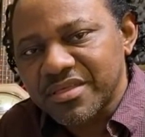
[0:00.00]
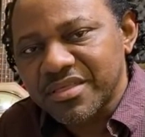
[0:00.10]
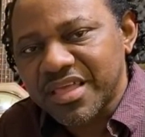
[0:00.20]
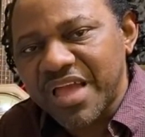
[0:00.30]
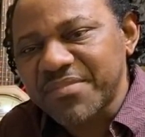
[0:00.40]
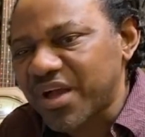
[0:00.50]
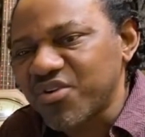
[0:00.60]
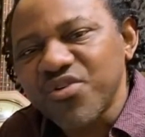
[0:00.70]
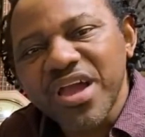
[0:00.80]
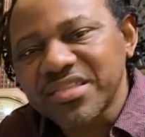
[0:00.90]
Kind of
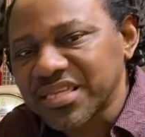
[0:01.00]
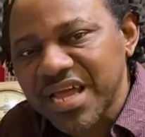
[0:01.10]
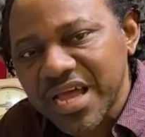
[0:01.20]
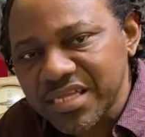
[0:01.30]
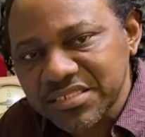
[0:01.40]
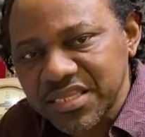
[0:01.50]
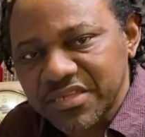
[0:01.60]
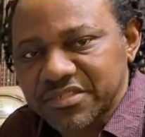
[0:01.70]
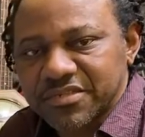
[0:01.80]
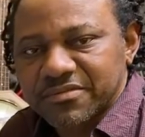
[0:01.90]
go right in our hands
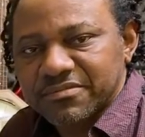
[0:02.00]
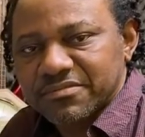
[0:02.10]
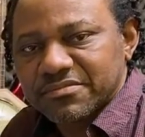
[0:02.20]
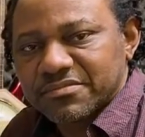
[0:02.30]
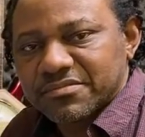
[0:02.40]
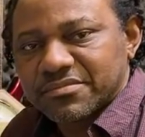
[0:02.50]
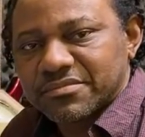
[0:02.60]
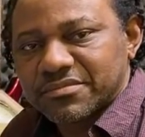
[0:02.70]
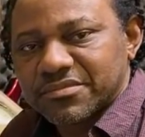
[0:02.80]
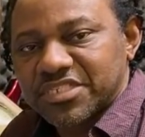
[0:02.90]
nest.
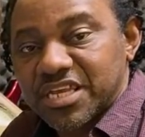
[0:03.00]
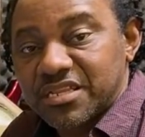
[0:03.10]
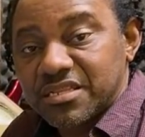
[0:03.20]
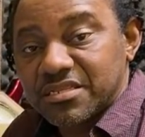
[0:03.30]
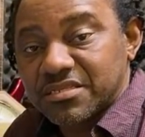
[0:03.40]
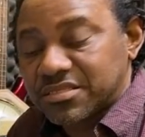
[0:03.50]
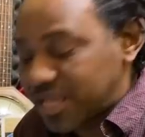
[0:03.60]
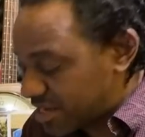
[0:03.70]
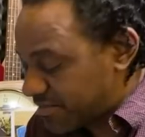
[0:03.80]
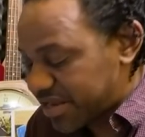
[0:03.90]
See?
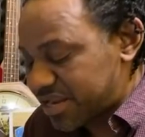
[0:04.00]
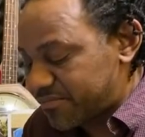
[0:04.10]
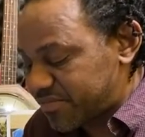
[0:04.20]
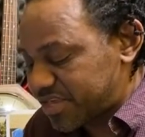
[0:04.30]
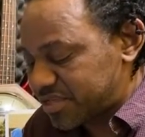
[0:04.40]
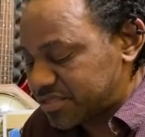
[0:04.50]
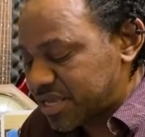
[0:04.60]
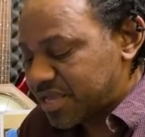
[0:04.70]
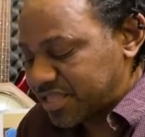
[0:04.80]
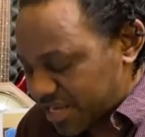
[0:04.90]
Take the man them things,
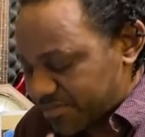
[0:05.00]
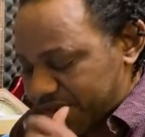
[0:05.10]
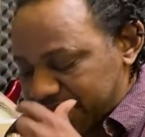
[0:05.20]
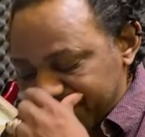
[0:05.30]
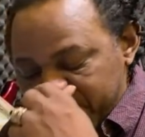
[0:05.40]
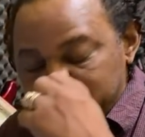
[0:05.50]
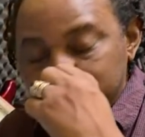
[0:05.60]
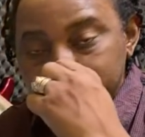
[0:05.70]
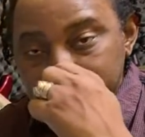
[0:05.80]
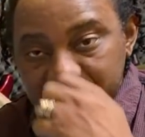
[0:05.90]
take the man them money
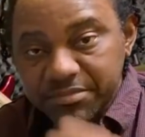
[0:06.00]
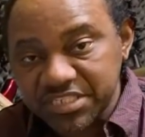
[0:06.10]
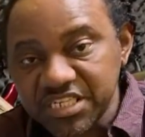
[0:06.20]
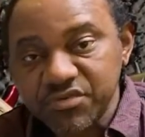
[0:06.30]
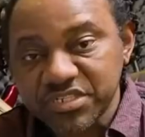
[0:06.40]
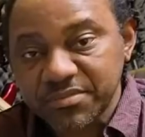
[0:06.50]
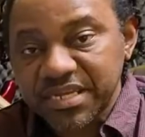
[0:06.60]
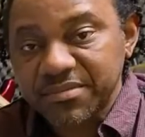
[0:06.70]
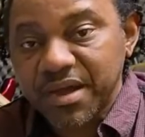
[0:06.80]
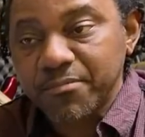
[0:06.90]
and the man them see serious, the
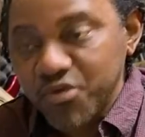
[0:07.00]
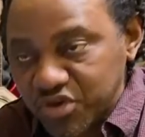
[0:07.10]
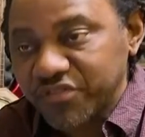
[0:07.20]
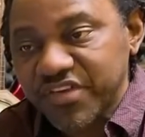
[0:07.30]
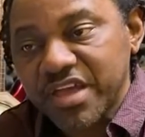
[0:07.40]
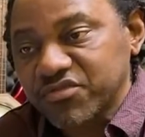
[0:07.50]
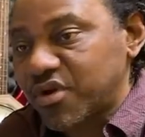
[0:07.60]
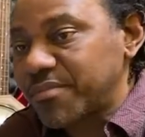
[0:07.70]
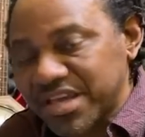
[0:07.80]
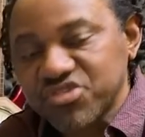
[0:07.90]
man them a book if you show
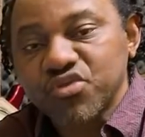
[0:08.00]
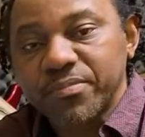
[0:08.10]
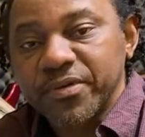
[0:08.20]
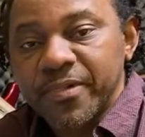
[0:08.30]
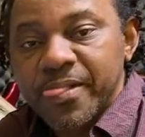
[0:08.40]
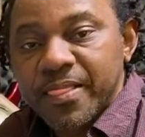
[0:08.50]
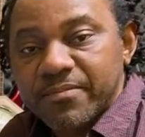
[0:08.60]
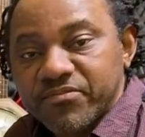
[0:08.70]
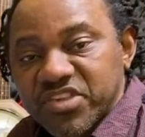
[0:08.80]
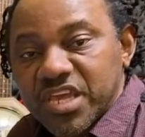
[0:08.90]
and mash you up.
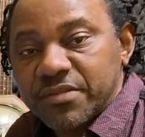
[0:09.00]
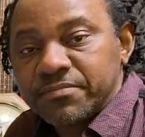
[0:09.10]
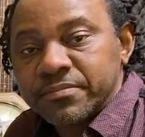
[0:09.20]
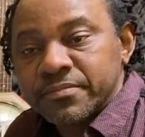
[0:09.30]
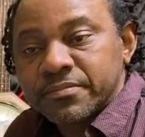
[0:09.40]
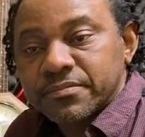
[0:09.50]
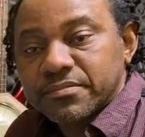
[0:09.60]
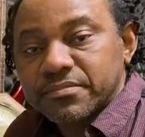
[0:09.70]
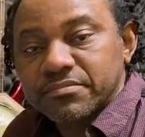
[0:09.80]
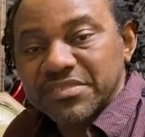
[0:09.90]
See?
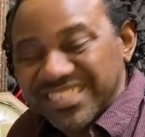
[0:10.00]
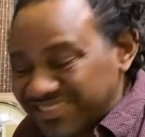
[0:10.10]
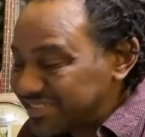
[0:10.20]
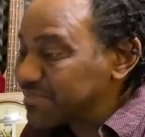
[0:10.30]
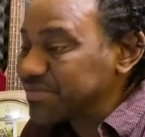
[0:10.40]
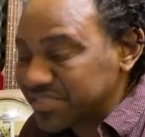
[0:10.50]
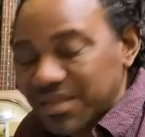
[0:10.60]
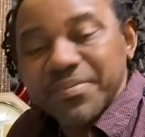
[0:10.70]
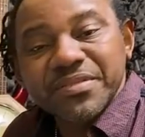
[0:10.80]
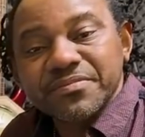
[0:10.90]
Me hear that, me
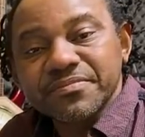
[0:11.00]
stop it.